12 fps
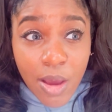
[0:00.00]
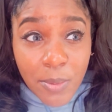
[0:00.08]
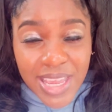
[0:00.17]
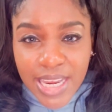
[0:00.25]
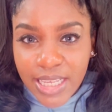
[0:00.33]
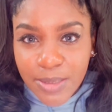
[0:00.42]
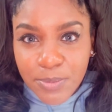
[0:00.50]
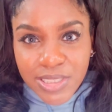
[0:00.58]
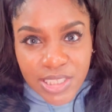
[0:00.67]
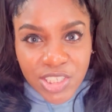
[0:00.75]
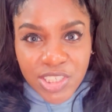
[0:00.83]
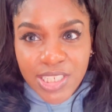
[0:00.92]
any
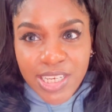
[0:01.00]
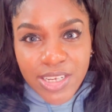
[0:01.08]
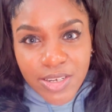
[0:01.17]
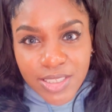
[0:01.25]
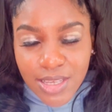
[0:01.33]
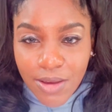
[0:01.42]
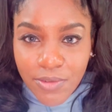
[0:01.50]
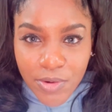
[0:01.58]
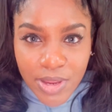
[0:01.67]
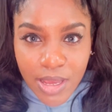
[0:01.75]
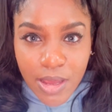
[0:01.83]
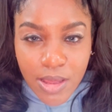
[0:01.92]
position here in South Korea.